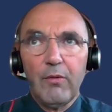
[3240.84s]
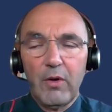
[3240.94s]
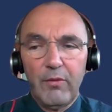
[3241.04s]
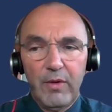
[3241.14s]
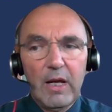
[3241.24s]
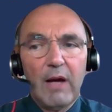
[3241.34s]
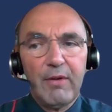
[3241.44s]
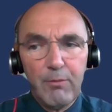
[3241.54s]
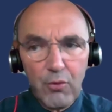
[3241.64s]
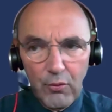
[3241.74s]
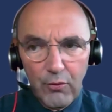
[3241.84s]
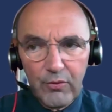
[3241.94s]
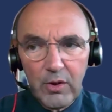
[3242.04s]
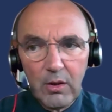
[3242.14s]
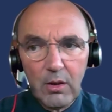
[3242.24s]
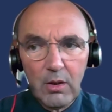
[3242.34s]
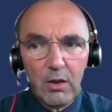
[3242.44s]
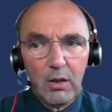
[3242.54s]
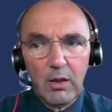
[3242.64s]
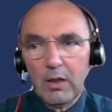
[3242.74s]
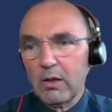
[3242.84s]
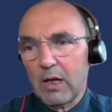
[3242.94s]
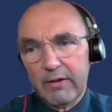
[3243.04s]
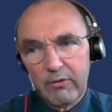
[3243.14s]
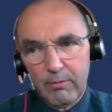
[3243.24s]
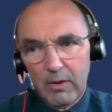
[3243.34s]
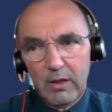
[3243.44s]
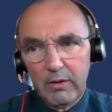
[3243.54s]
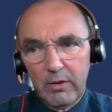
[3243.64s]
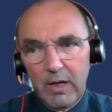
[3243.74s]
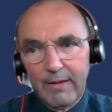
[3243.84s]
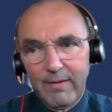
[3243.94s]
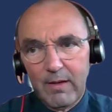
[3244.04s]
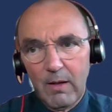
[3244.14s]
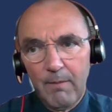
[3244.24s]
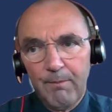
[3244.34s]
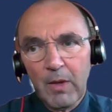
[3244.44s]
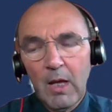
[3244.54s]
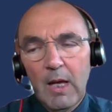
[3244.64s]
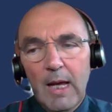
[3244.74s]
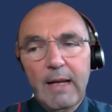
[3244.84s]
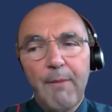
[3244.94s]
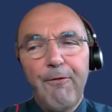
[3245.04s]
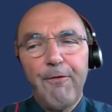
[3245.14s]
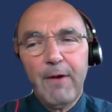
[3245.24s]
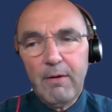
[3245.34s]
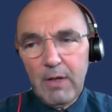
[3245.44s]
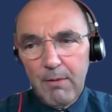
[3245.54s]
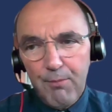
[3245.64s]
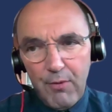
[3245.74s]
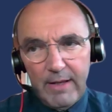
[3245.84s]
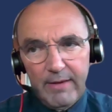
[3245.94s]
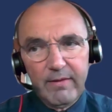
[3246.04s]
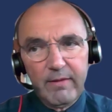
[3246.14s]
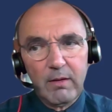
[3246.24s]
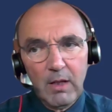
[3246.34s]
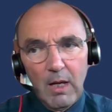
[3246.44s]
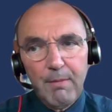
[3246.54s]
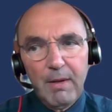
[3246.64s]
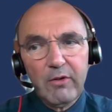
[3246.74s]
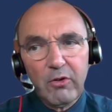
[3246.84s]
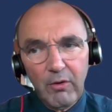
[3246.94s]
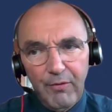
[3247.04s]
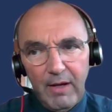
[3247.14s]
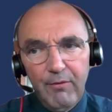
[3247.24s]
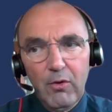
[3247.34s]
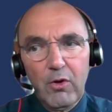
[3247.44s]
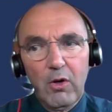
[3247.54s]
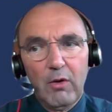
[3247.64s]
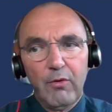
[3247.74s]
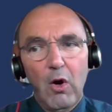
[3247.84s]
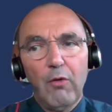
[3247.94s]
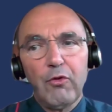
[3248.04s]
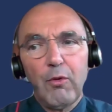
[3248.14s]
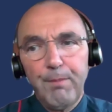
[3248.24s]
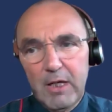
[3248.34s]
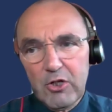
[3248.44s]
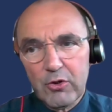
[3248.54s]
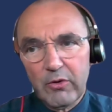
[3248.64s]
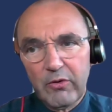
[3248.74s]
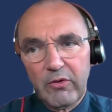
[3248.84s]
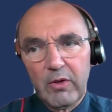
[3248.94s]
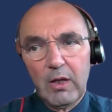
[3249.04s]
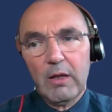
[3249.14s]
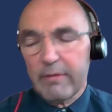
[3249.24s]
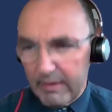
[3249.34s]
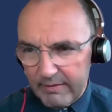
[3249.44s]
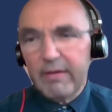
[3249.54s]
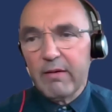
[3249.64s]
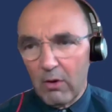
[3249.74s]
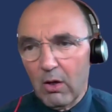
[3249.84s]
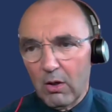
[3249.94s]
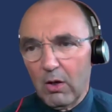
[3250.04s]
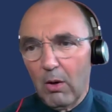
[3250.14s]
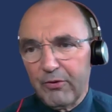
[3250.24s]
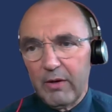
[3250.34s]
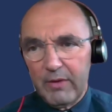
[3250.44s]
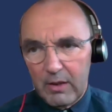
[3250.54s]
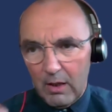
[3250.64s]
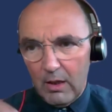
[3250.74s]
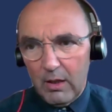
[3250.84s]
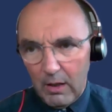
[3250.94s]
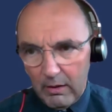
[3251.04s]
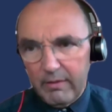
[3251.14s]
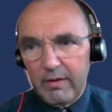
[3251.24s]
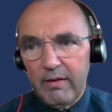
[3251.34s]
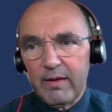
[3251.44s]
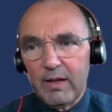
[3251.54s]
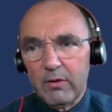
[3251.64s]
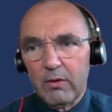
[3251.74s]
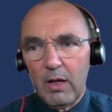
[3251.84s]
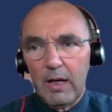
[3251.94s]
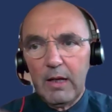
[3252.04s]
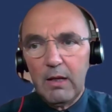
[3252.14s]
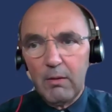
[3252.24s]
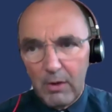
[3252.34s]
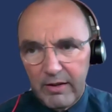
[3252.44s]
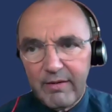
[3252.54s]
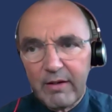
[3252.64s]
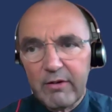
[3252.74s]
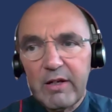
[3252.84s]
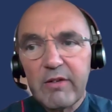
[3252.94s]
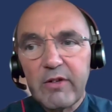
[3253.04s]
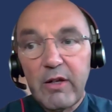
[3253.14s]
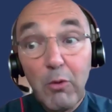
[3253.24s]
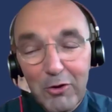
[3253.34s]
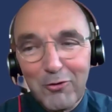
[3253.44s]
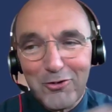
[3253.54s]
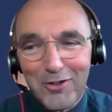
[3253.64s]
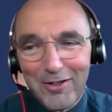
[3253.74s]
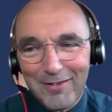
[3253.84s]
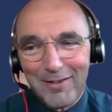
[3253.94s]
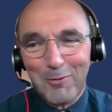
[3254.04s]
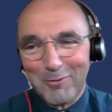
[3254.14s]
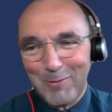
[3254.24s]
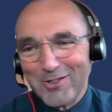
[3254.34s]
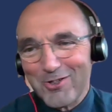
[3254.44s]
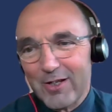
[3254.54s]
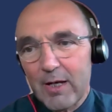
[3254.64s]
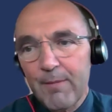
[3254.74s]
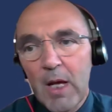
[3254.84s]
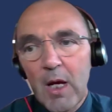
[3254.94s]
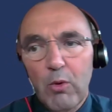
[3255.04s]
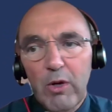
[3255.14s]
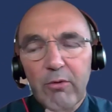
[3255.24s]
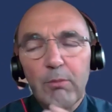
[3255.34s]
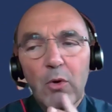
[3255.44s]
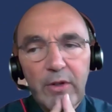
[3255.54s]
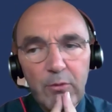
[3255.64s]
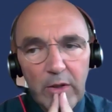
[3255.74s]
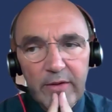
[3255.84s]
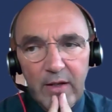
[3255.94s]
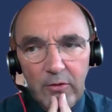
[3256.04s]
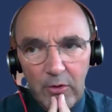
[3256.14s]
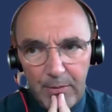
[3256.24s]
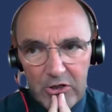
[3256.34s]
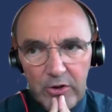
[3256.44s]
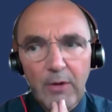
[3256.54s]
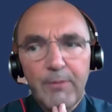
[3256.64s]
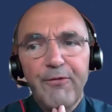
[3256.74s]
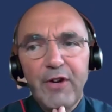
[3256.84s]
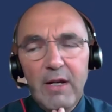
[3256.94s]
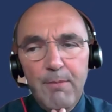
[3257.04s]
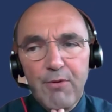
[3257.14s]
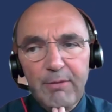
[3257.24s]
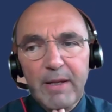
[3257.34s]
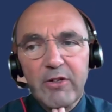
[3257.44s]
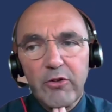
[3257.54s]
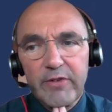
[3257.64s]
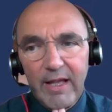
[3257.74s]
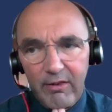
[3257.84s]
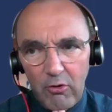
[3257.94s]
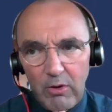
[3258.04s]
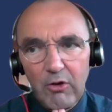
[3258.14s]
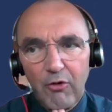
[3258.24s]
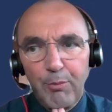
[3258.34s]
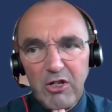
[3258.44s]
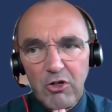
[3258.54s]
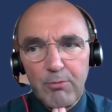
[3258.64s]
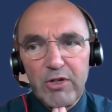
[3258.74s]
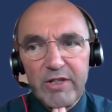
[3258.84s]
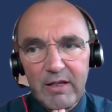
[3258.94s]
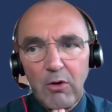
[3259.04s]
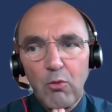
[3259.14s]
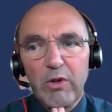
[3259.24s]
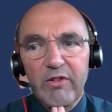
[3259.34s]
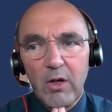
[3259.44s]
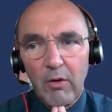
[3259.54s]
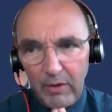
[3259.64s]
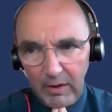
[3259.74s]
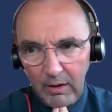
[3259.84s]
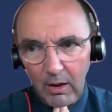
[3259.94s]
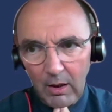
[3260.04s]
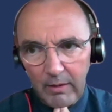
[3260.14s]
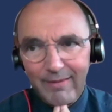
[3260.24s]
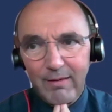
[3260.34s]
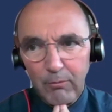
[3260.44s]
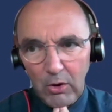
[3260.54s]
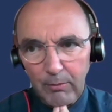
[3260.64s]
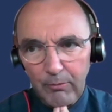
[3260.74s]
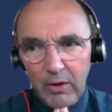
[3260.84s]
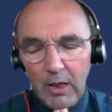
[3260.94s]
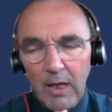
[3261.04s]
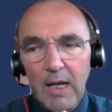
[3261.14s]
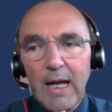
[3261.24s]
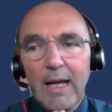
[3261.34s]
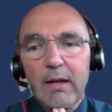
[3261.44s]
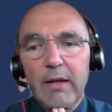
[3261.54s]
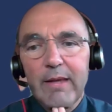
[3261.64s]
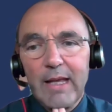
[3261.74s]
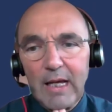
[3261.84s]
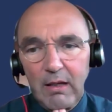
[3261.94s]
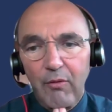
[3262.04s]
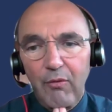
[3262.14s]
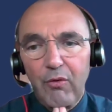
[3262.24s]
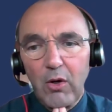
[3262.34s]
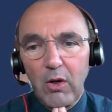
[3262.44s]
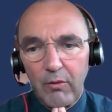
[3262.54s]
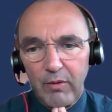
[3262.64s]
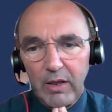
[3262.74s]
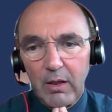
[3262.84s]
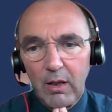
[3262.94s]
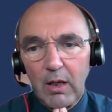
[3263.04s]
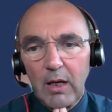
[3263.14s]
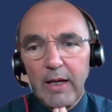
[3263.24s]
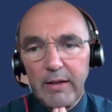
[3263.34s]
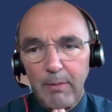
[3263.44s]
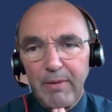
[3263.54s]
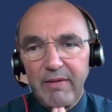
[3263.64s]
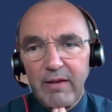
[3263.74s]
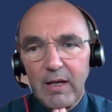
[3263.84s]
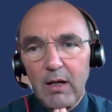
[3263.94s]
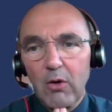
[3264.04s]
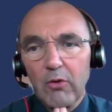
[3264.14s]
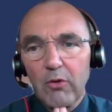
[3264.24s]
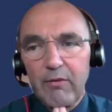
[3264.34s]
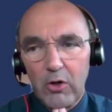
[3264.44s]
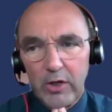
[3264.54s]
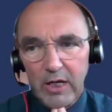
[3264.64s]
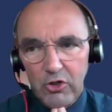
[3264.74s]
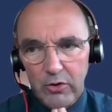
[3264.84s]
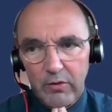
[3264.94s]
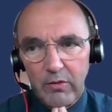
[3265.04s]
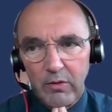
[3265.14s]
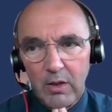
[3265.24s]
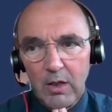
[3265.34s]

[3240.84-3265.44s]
of COVID have improved uh, in the last in the last year, and I'm very impressed by the survival curve of the patients. This is observed in, in, in this center and in a multicentric study, one of the studies I was mentioning, with more than 1,000 patients. I'm very impressed by the death rate of patients presenting with COVID symptoms and negative for COVID RT-PCR on several occasions.